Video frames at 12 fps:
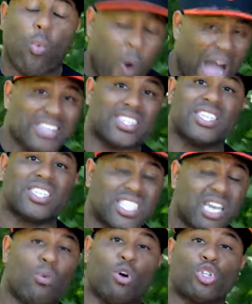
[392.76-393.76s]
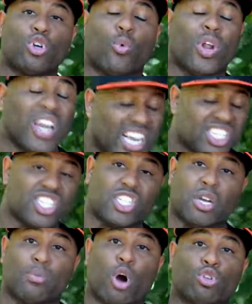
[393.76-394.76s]
watch and see won't your
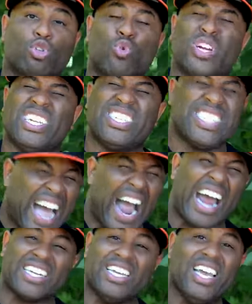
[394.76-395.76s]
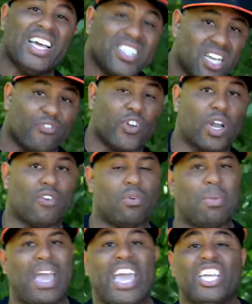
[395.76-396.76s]
relationship go to an entirely different
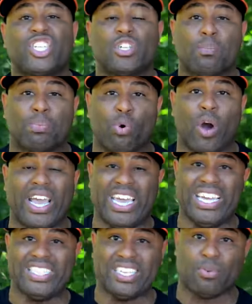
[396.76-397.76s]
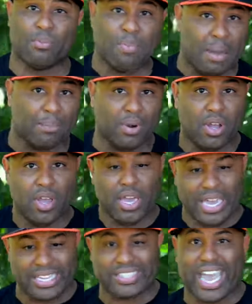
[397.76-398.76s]
level, man. It's your boy ET. Remember,
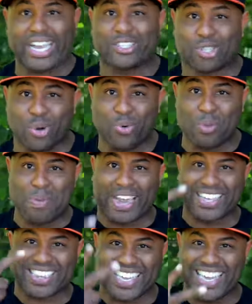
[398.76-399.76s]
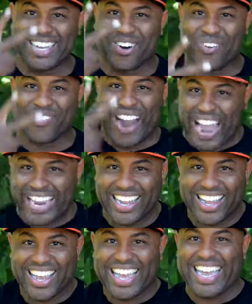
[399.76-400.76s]
it take two to make a thing go right.
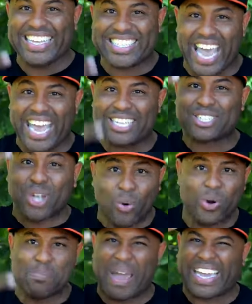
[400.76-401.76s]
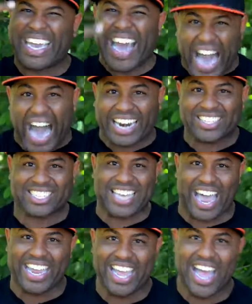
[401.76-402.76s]
It take two to make it out of
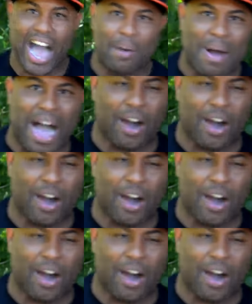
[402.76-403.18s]
sight. I'm